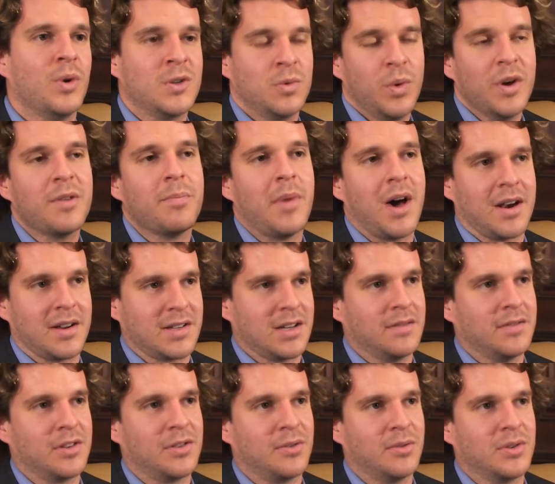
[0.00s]
was with Mara
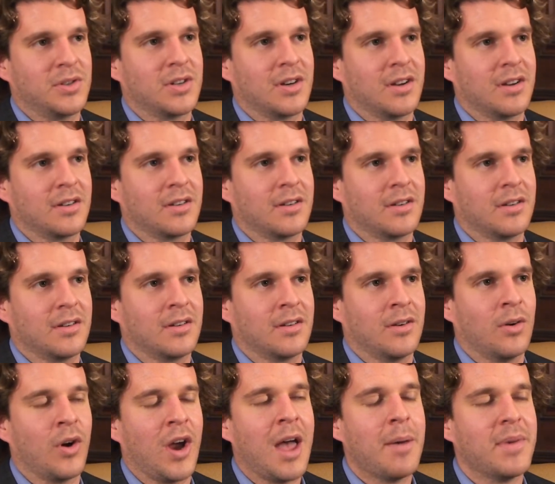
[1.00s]
Salvatrucha,
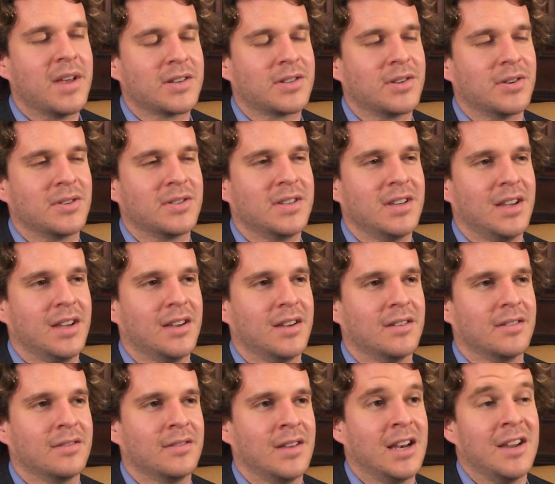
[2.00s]
or
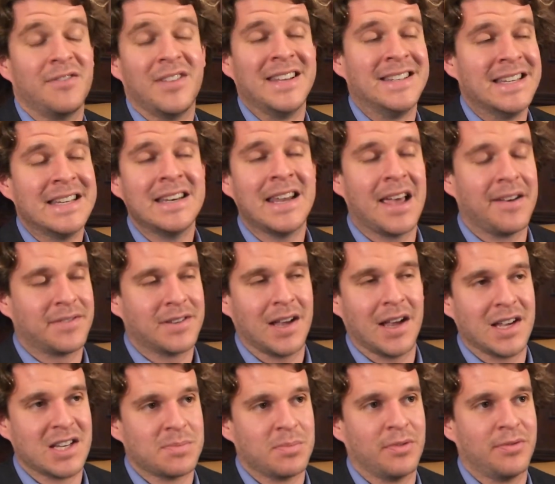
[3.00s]
MS13. And if they didn't have
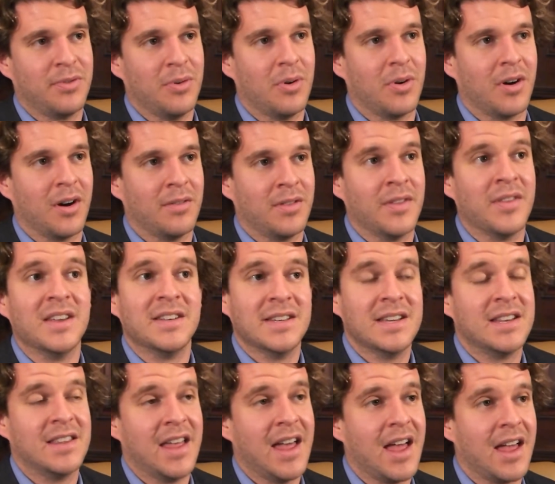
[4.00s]
ties before, then they
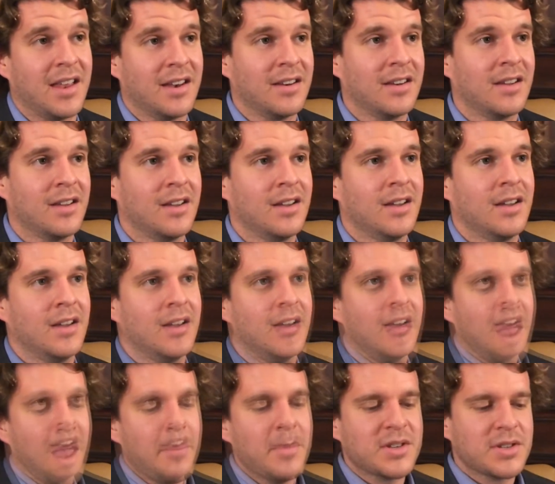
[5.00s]
did then.
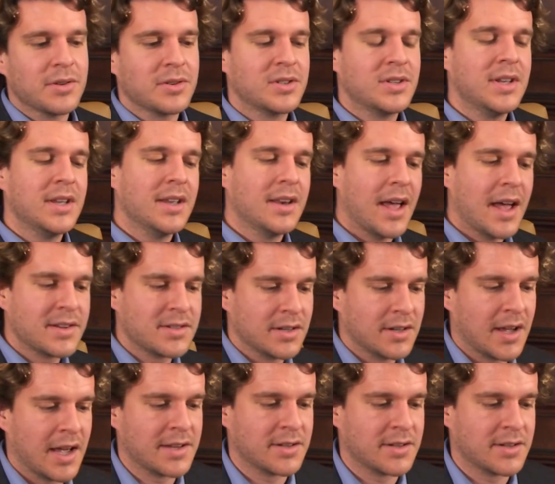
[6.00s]
MS13 as